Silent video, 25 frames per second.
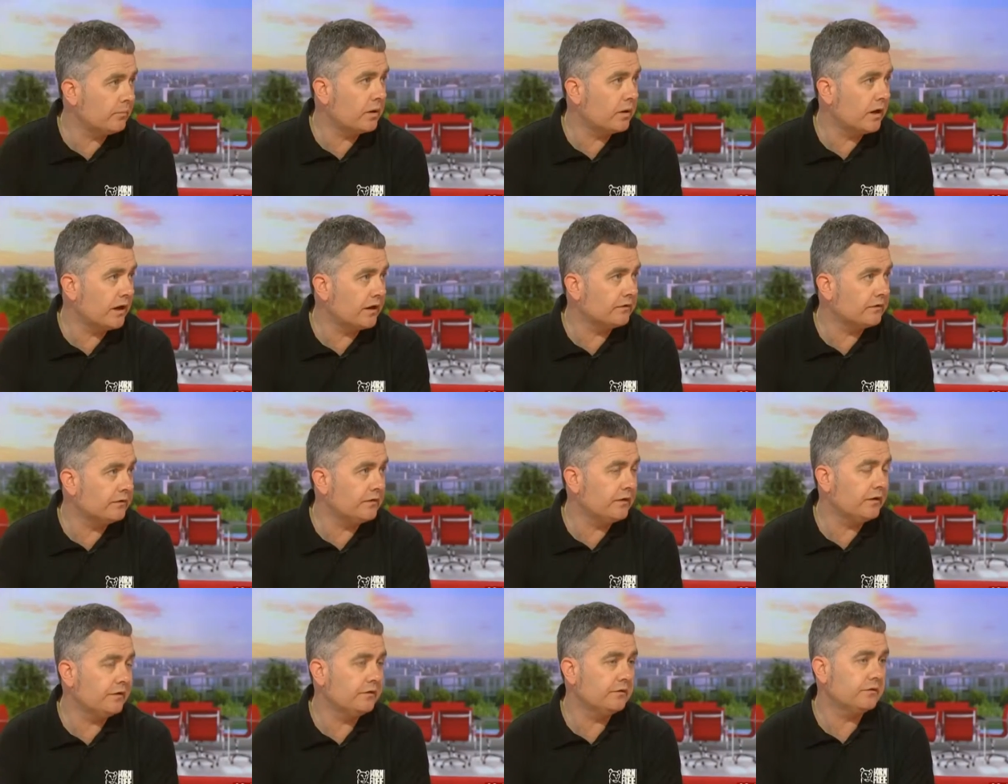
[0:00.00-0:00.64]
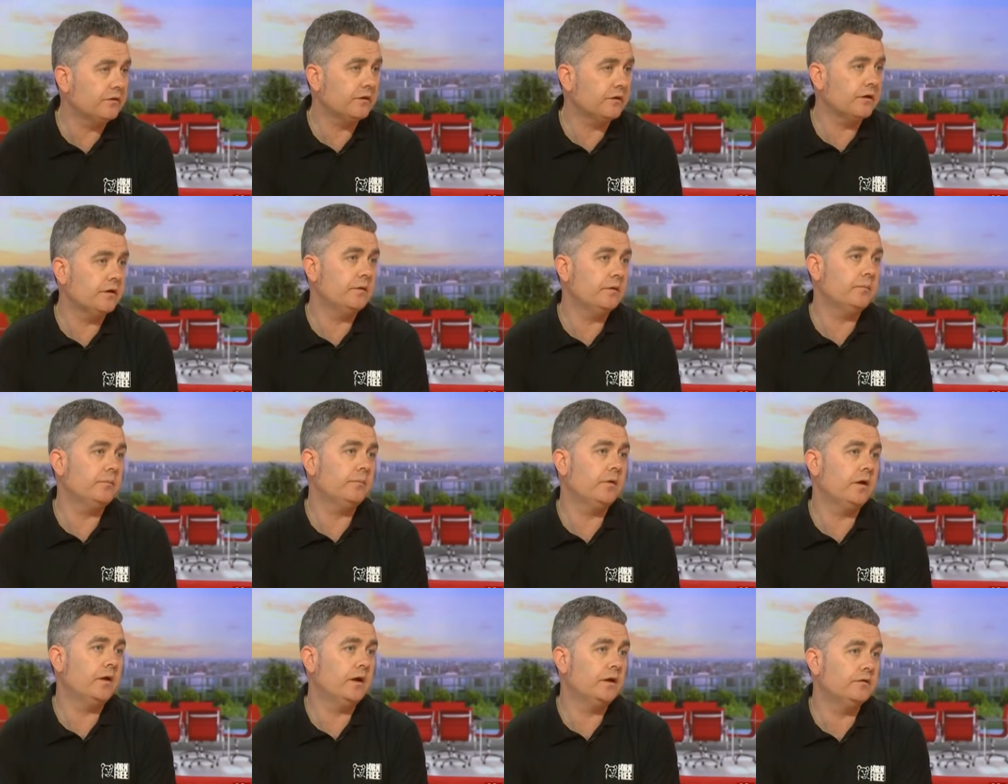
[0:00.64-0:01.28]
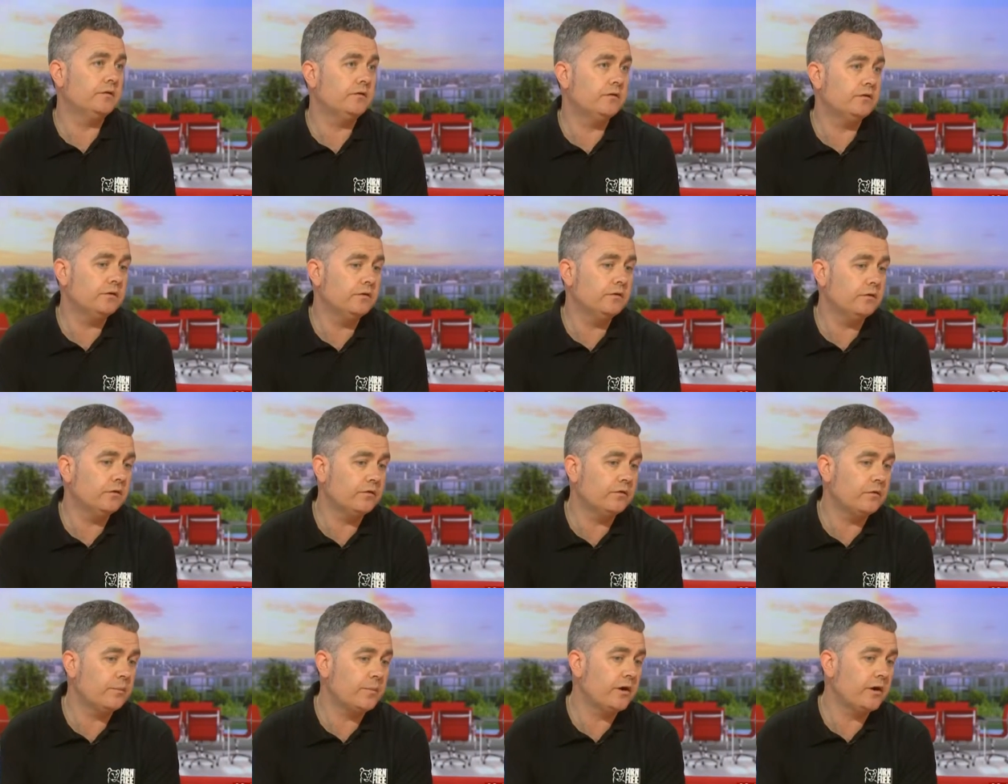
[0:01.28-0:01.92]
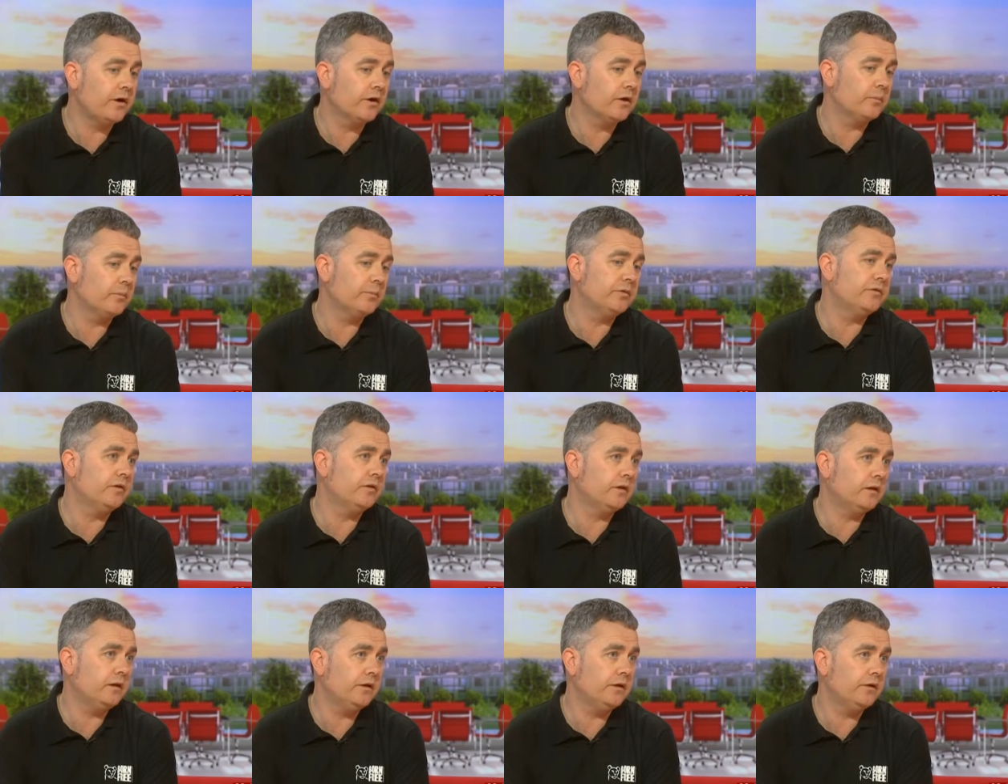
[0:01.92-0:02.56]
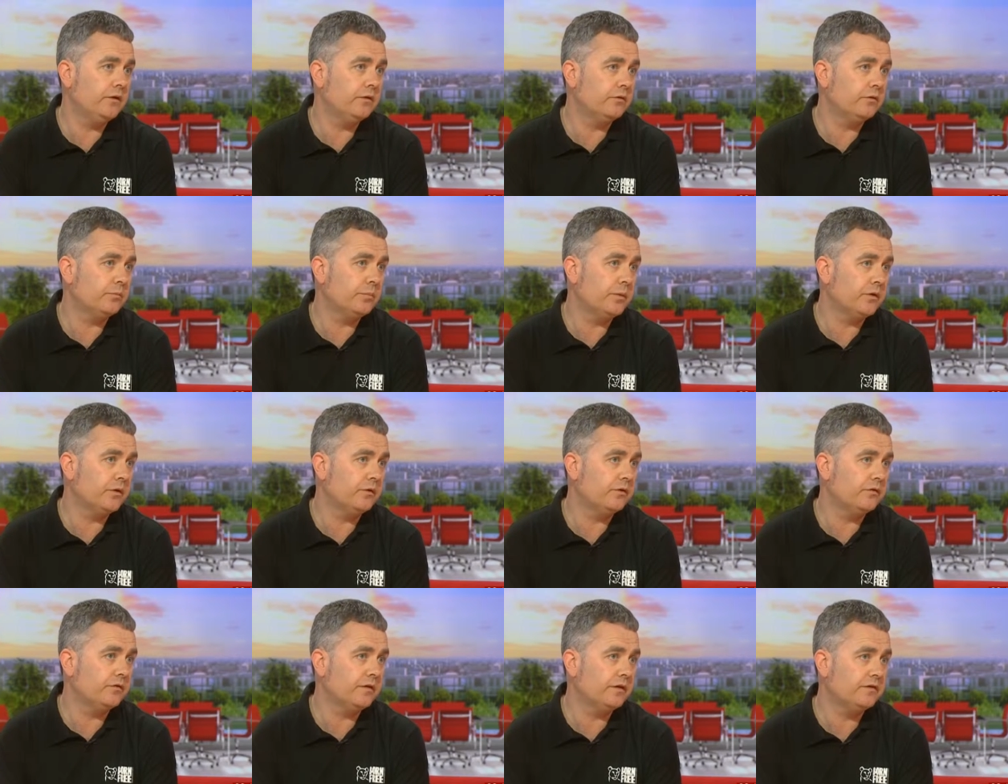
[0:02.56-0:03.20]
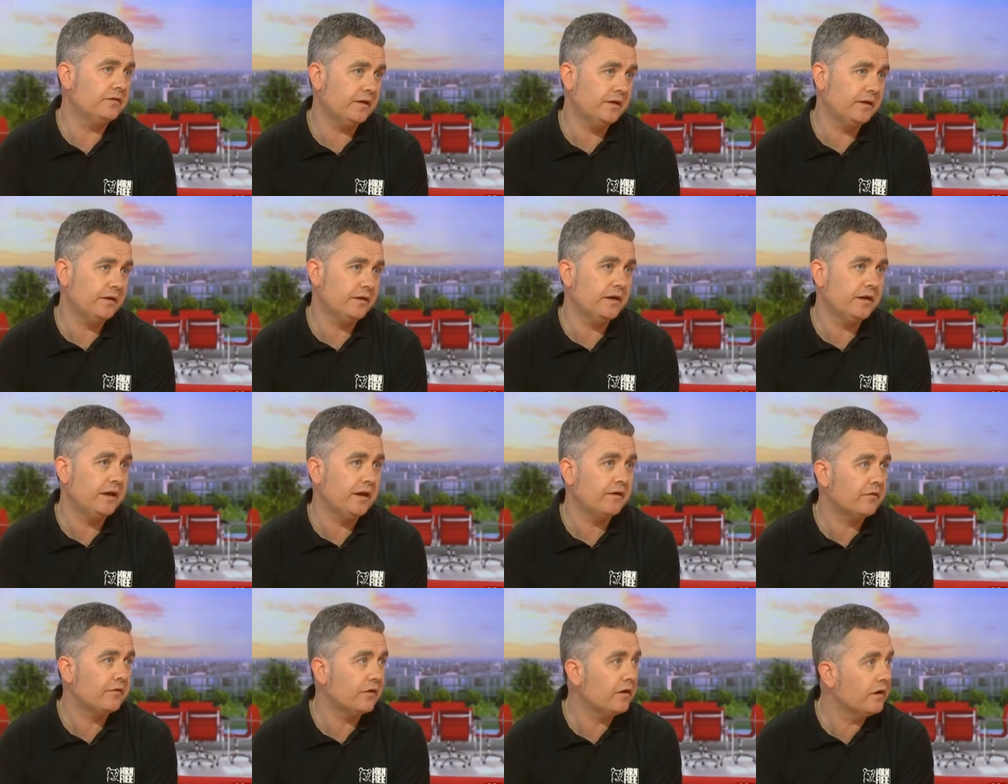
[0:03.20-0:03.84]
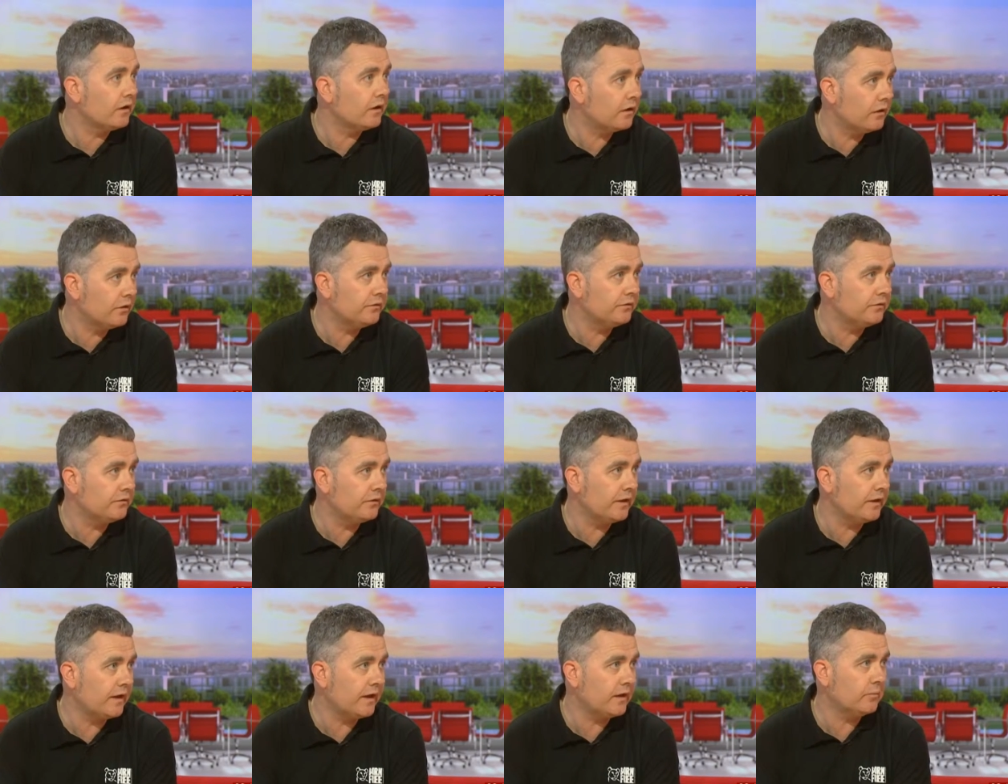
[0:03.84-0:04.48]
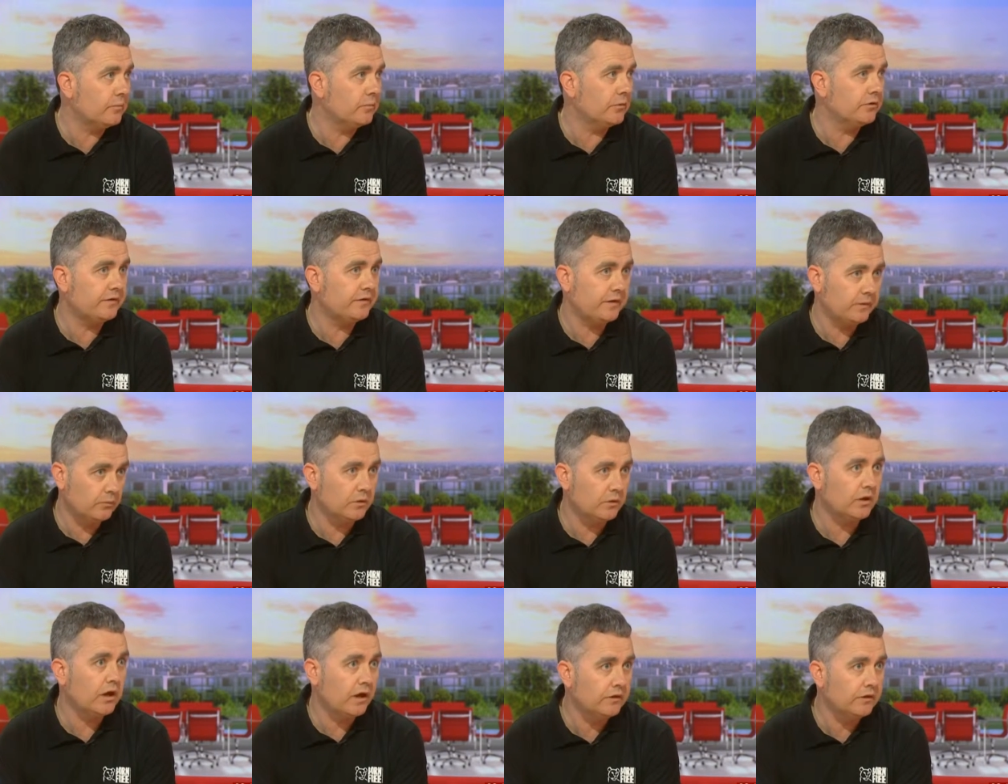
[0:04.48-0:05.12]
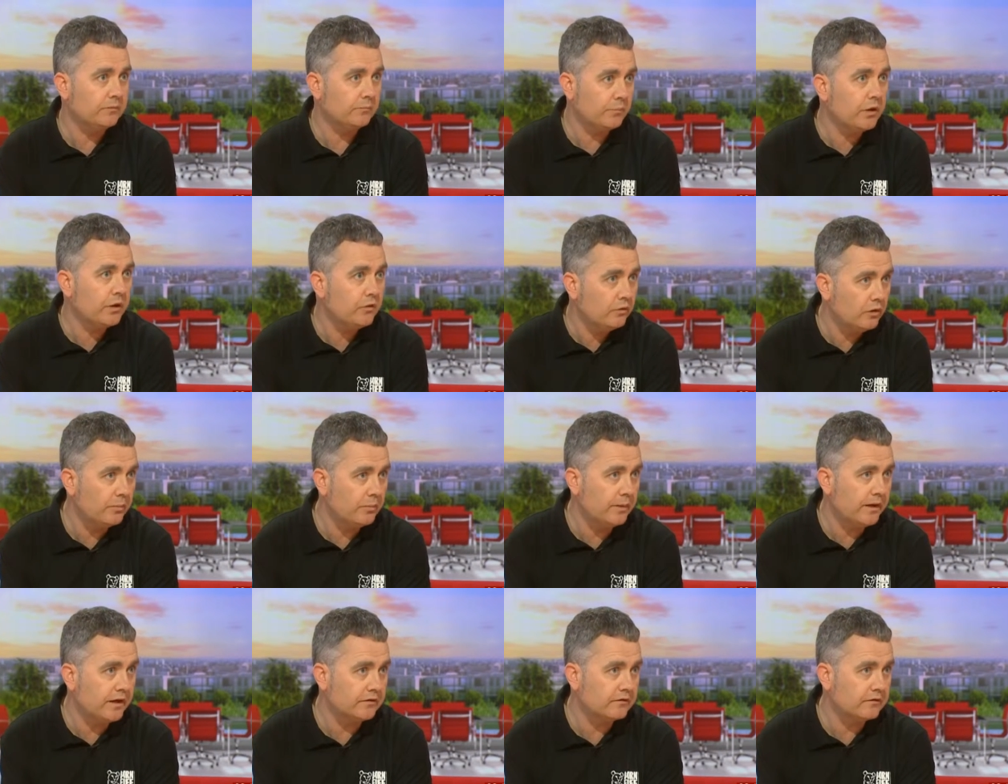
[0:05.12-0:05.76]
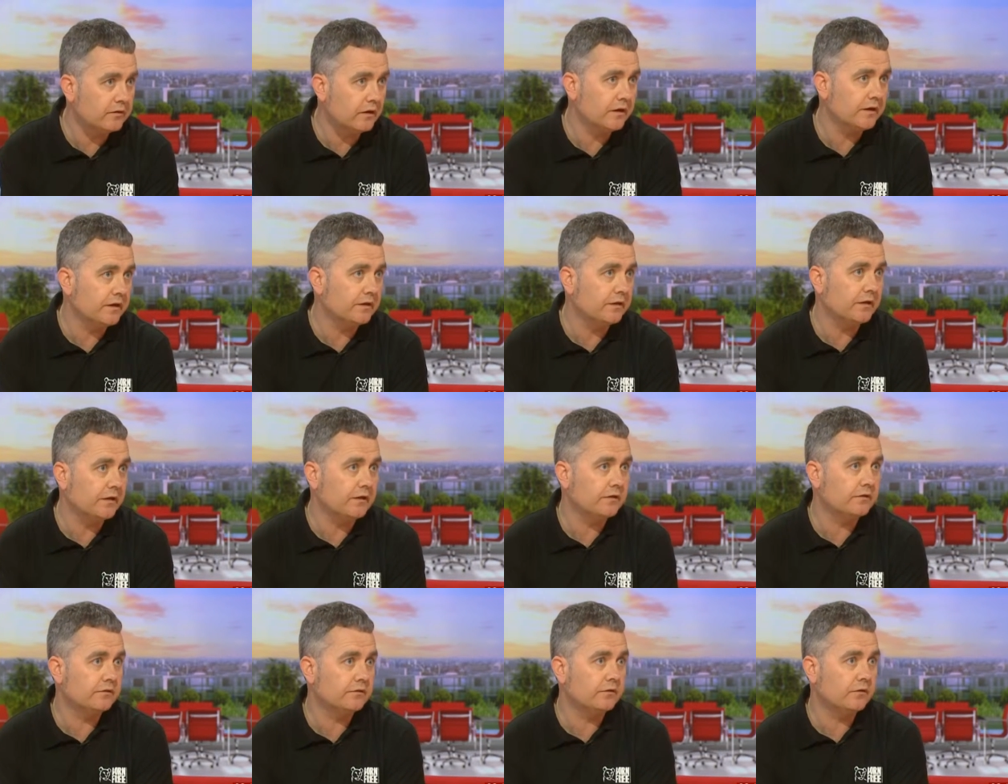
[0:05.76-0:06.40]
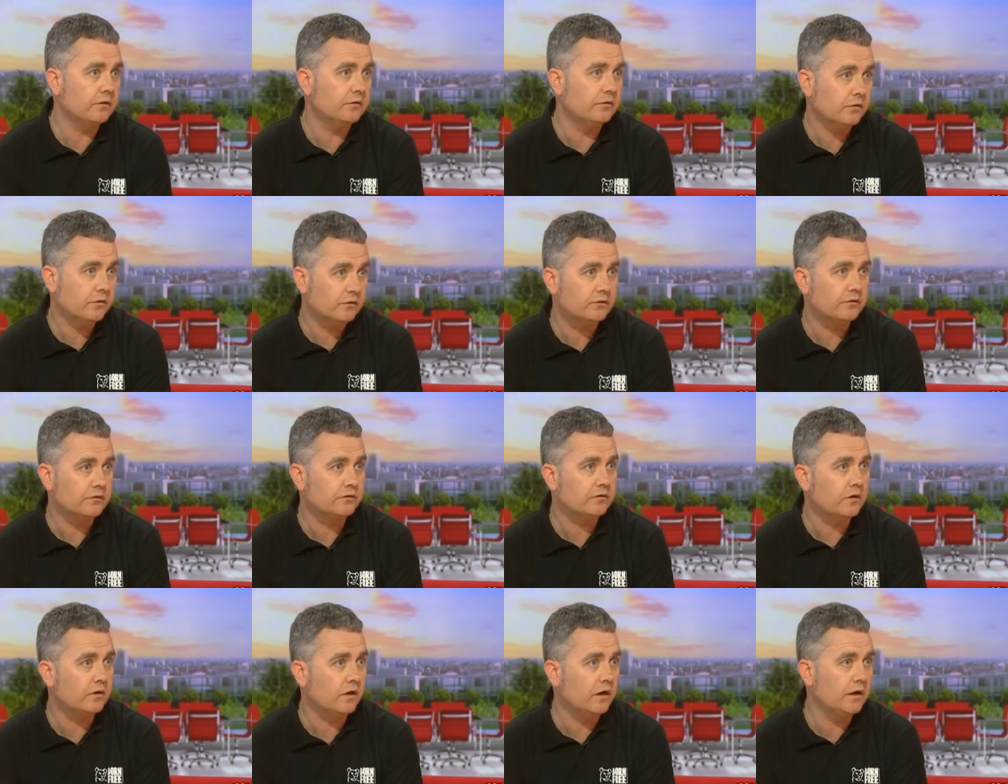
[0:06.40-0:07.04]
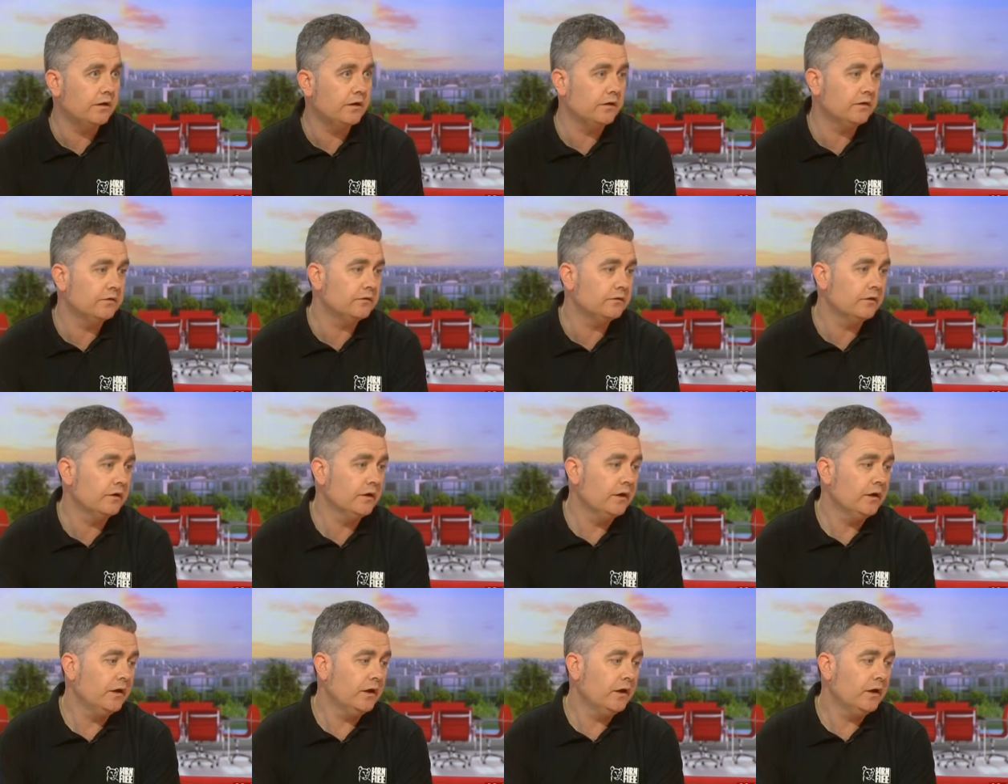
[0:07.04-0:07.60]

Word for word: practice. Um, hunters in North America particularly use bows. They say you can get very close to the animals. They will hunt polar bears like this, so not just lions.